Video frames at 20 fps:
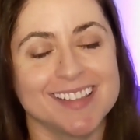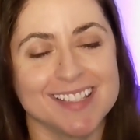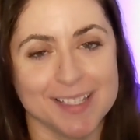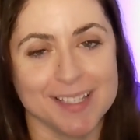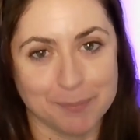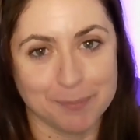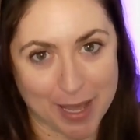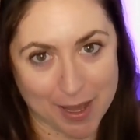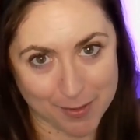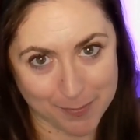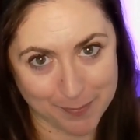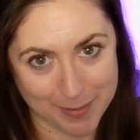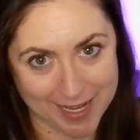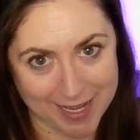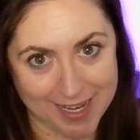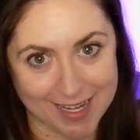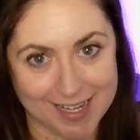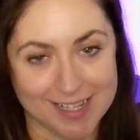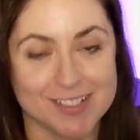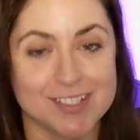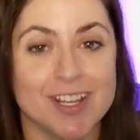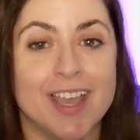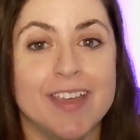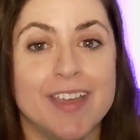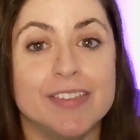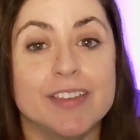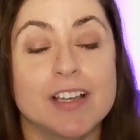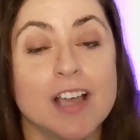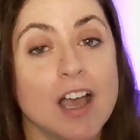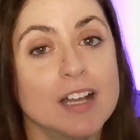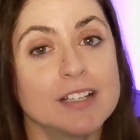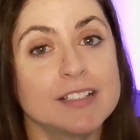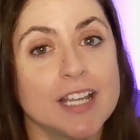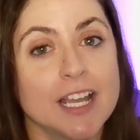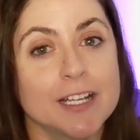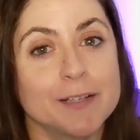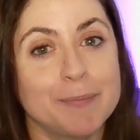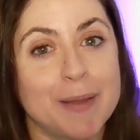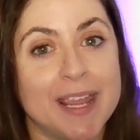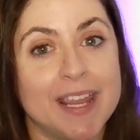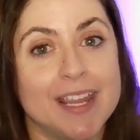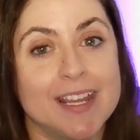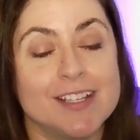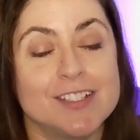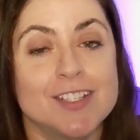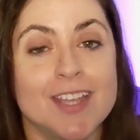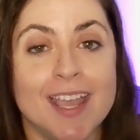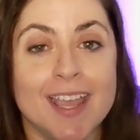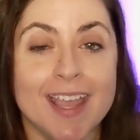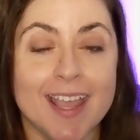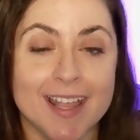the about page, the contact page,